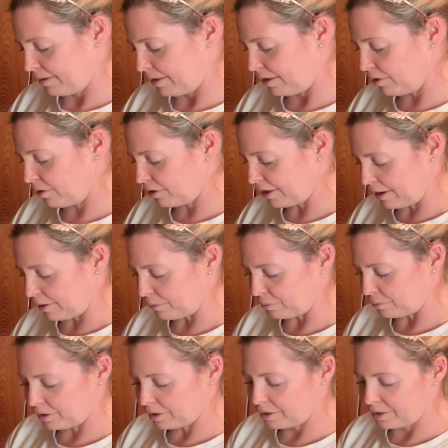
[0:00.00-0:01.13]
in our town,
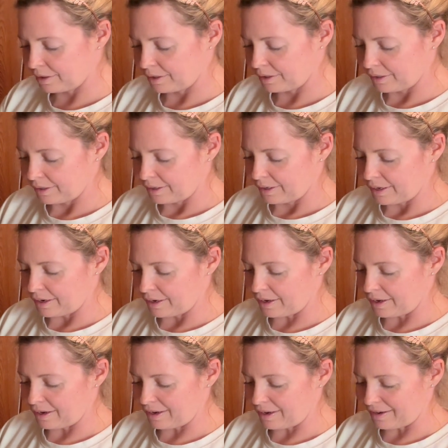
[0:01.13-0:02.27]

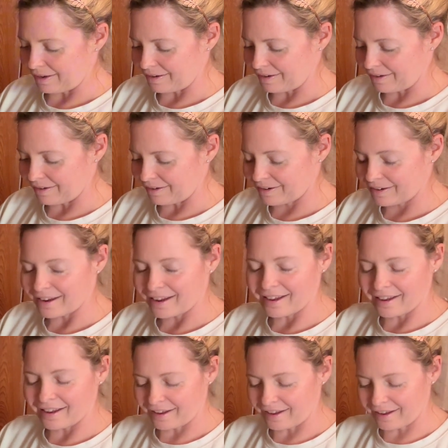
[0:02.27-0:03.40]
and
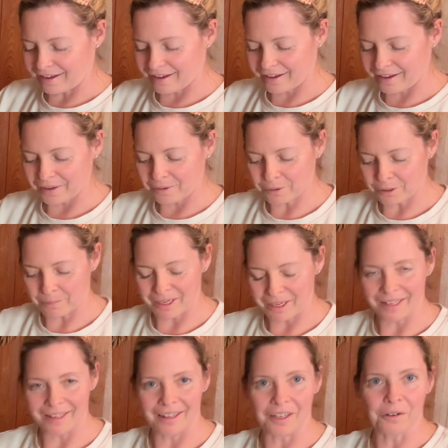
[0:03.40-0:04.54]
I want to make
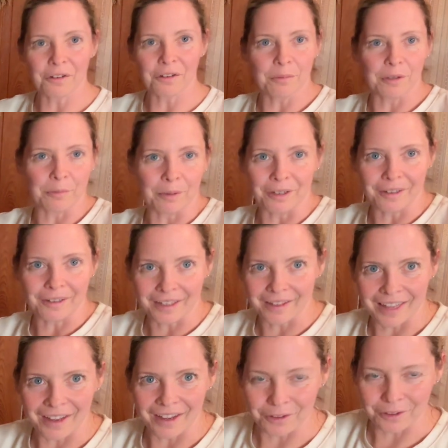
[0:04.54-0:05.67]
it like a Christmas bar like they
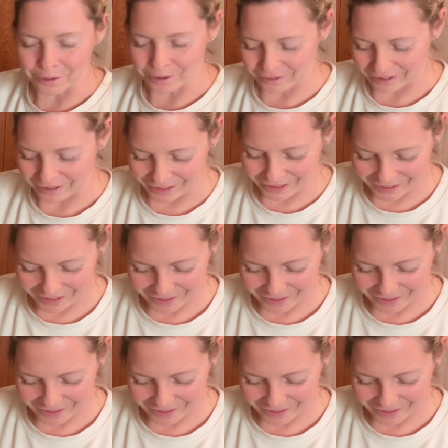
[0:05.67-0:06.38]
have in New York City.